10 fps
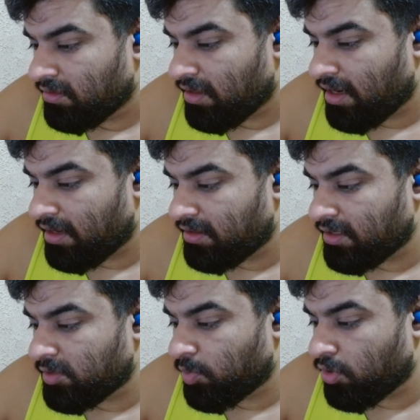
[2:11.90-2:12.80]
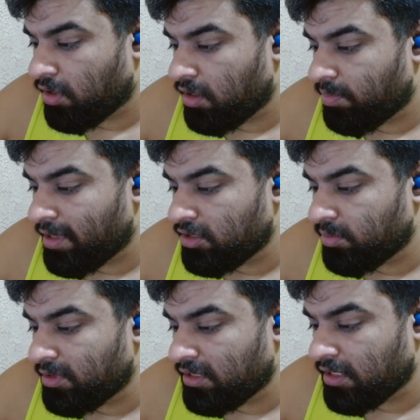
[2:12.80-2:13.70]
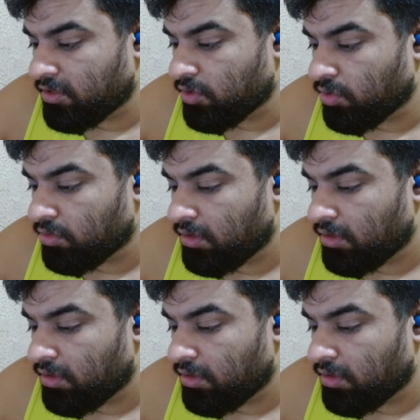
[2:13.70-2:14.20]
Andras Porad, Benjamin Sesko.